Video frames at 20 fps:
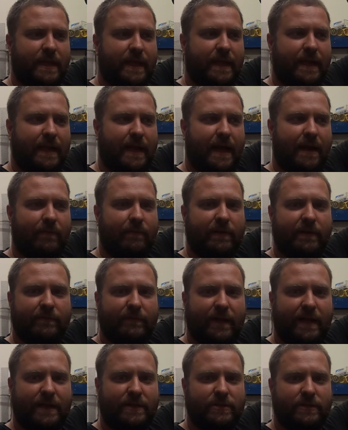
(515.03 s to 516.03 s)
they can kind of
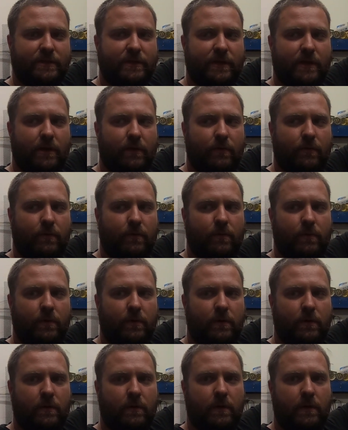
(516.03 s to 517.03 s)
reflash it to know
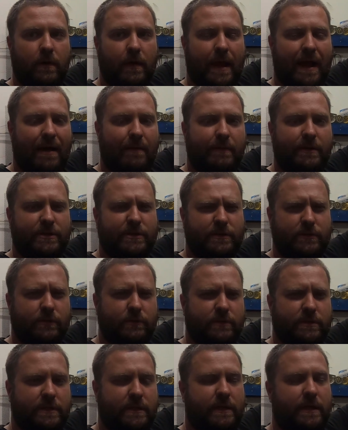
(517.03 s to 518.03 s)
how much to
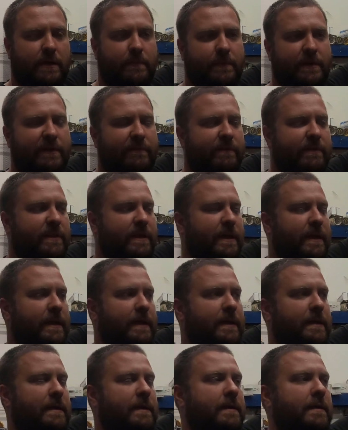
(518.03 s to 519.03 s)
loosen it up and everything.